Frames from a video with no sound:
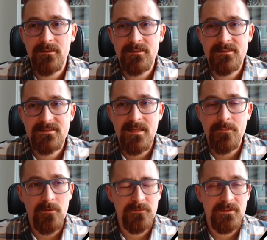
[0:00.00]
step
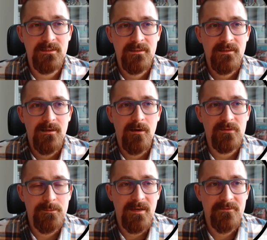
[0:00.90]
of the
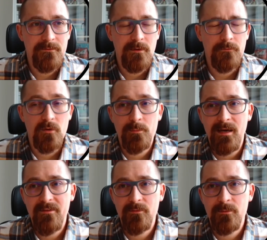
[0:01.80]
path of your
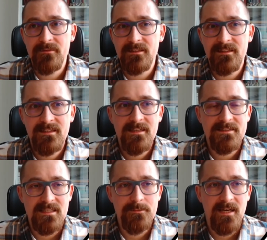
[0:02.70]
path with the
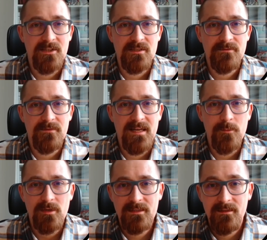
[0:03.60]
SAS Packages
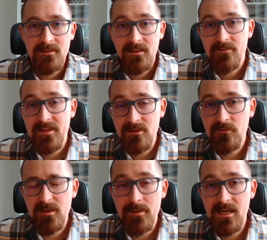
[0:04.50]
Framework. Thank you
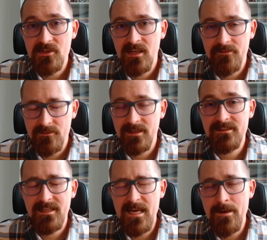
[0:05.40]
very much. Have a
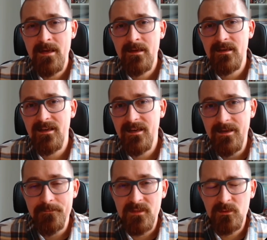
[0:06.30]
great day.
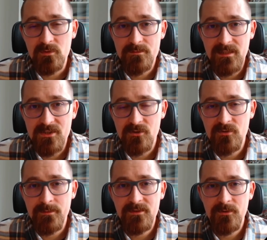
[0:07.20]
It was a pleasure
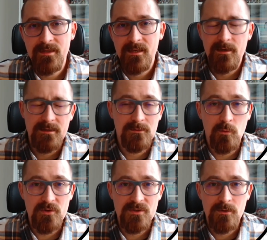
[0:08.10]
to meet you here at
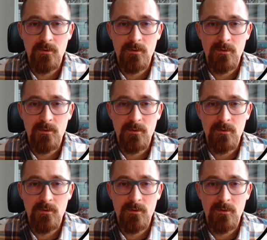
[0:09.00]
Warsaw